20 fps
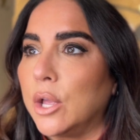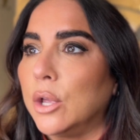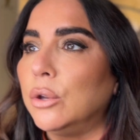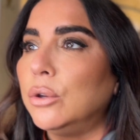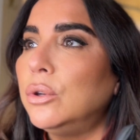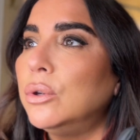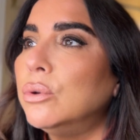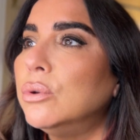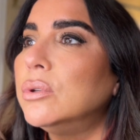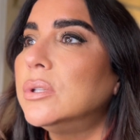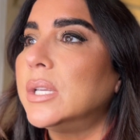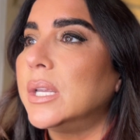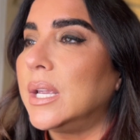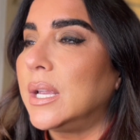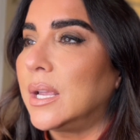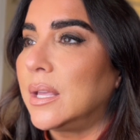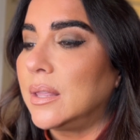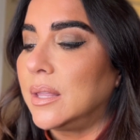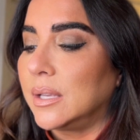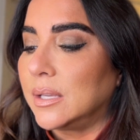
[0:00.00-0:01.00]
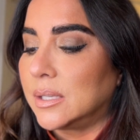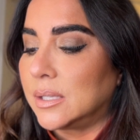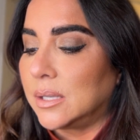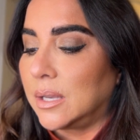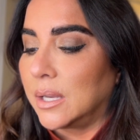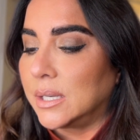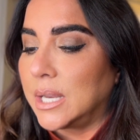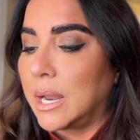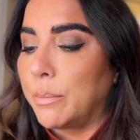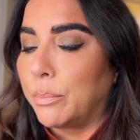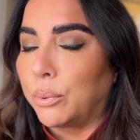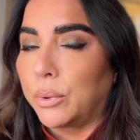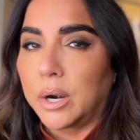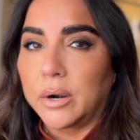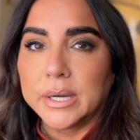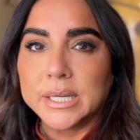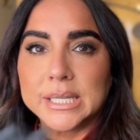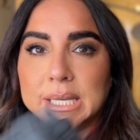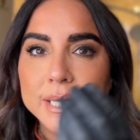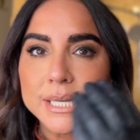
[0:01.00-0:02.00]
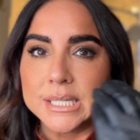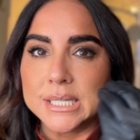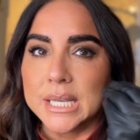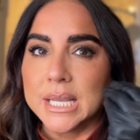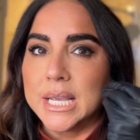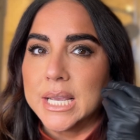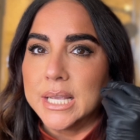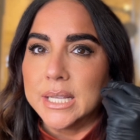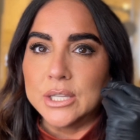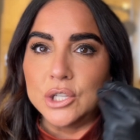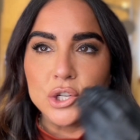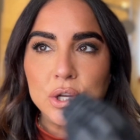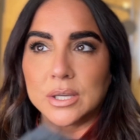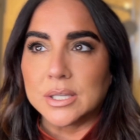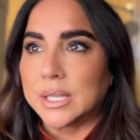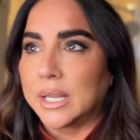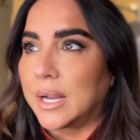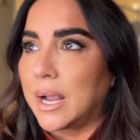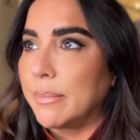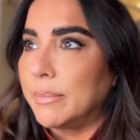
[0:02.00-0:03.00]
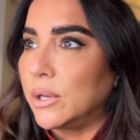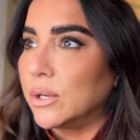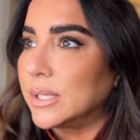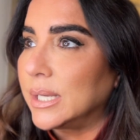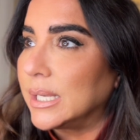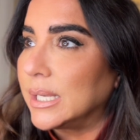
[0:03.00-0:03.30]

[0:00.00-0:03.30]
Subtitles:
using this a temporary tint, just like I'm using